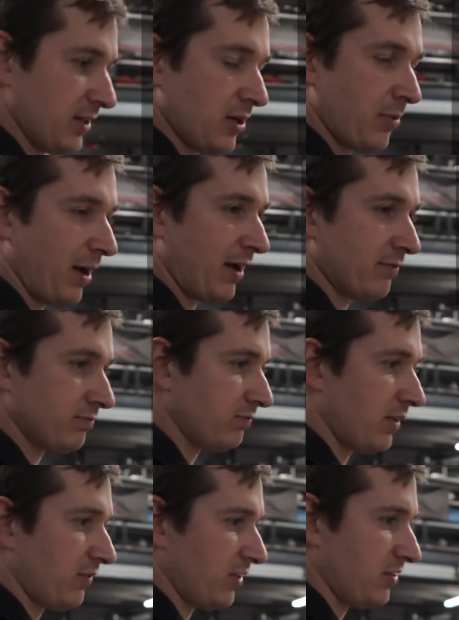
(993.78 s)
about,
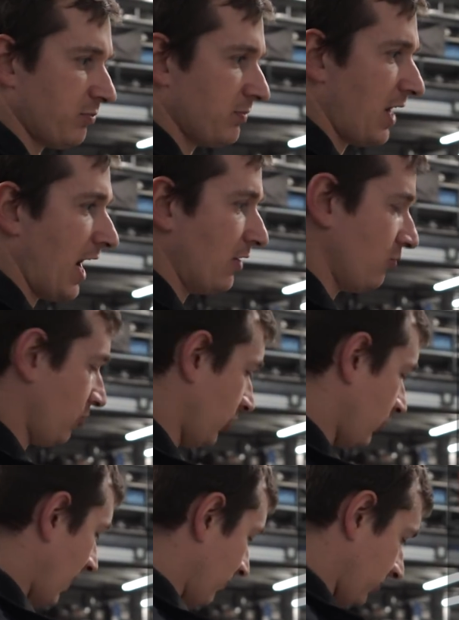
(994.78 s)
I think it's 900
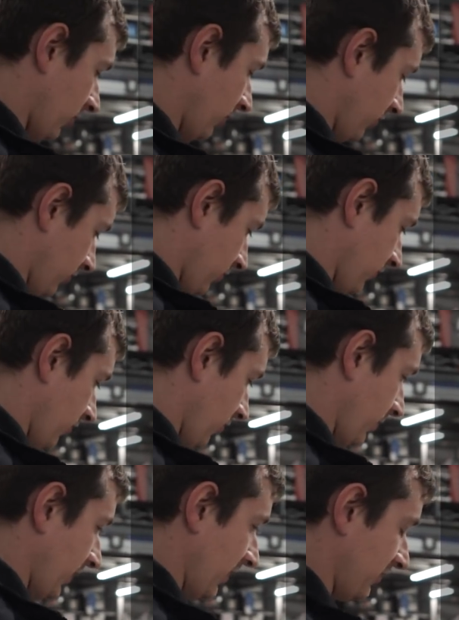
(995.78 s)
grams, all the stuff that
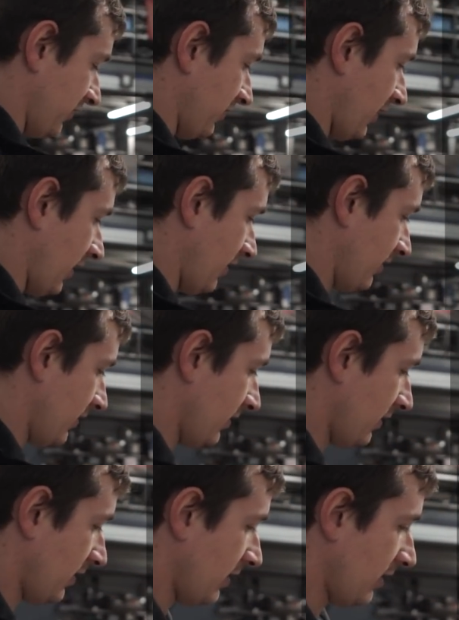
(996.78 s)
replaces that.
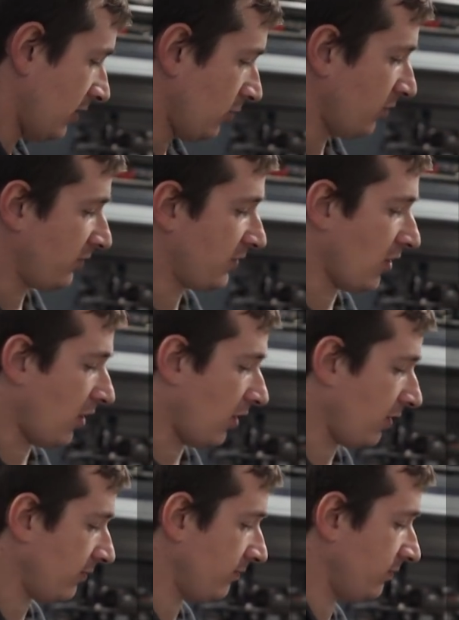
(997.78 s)
We've got,
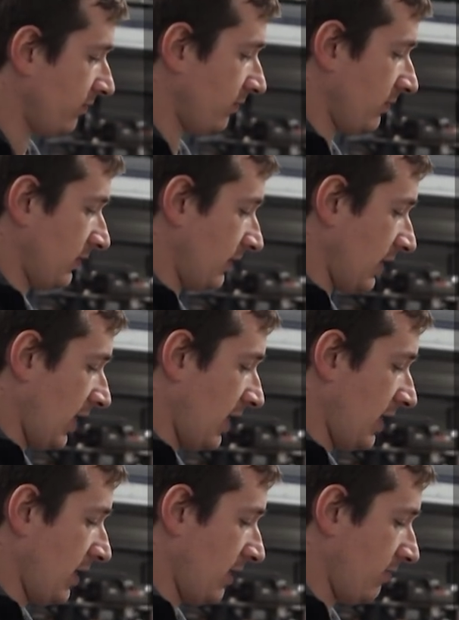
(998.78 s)

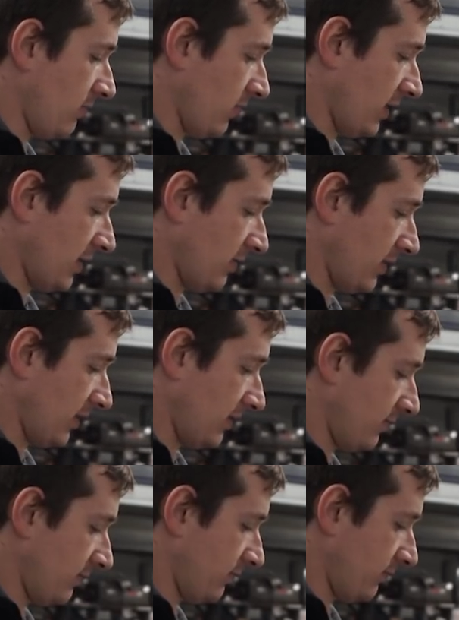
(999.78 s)
where are we?
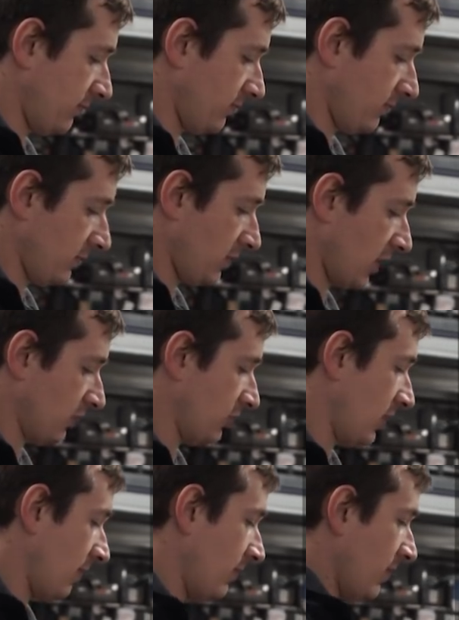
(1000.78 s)
Dash
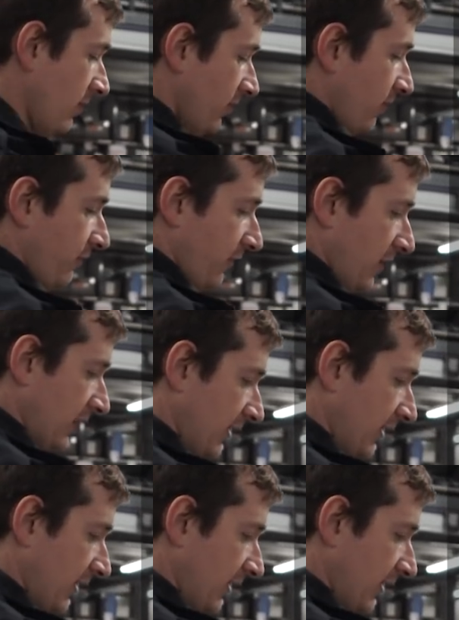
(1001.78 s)
crap, there's 3